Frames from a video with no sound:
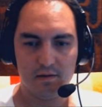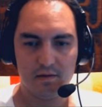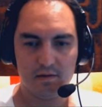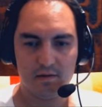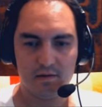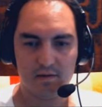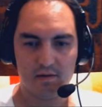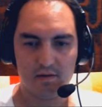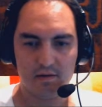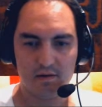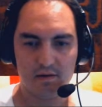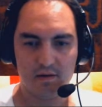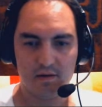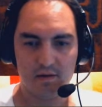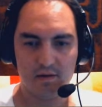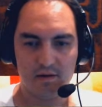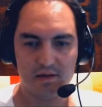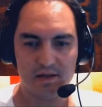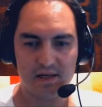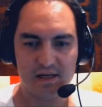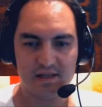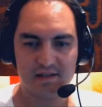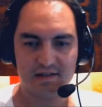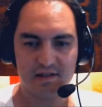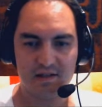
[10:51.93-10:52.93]
Uh,
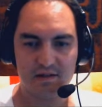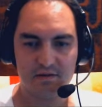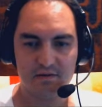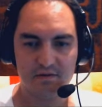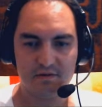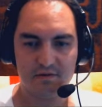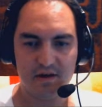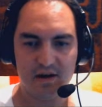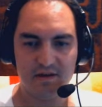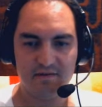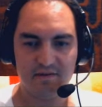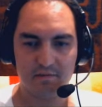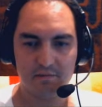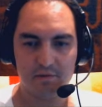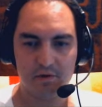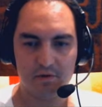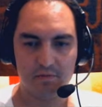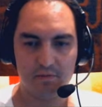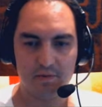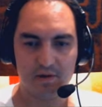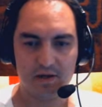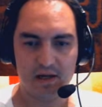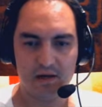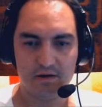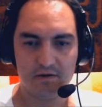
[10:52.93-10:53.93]
yes, enter driving mode,
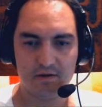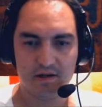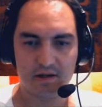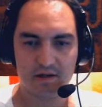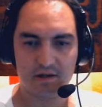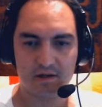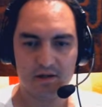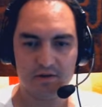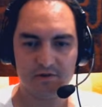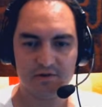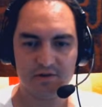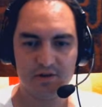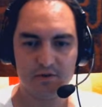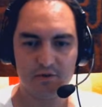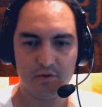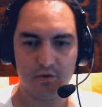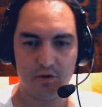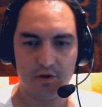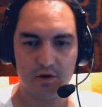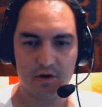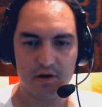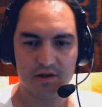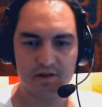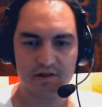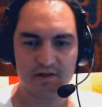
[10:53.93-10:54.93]
but how do I close the
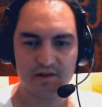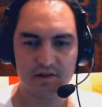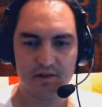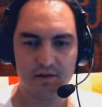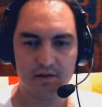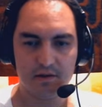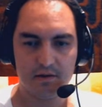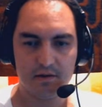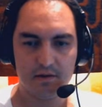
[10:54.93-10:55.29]
doors?